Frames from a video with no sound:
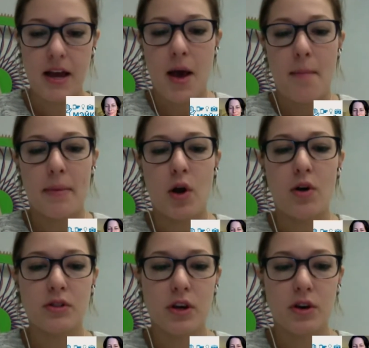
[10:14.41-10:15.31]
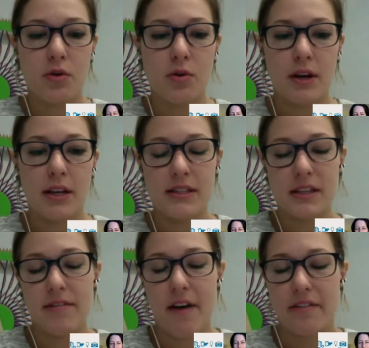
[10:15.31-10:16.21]
but also instead
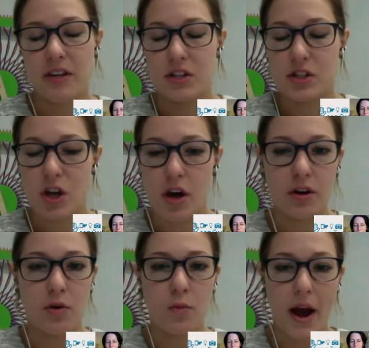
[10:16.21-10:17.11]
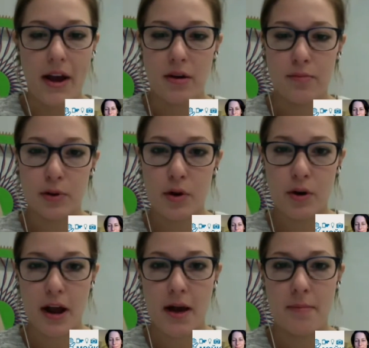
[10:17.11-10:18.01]
of having to solder or wire or
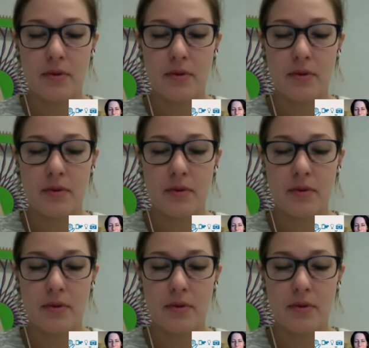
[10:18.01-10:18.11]
program